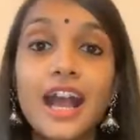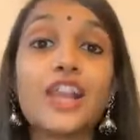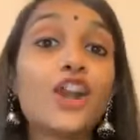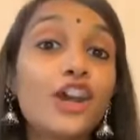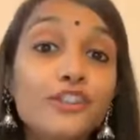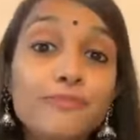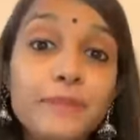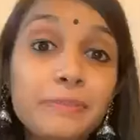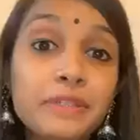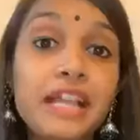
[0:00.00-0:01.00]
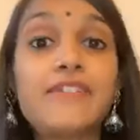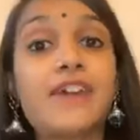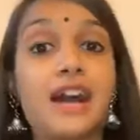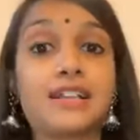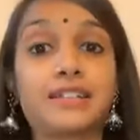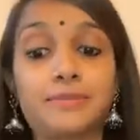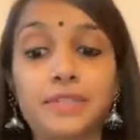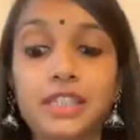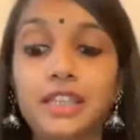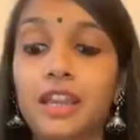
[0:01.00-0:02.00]
A lot of people have asked
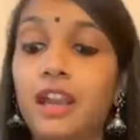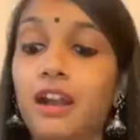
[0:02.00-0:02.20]
me,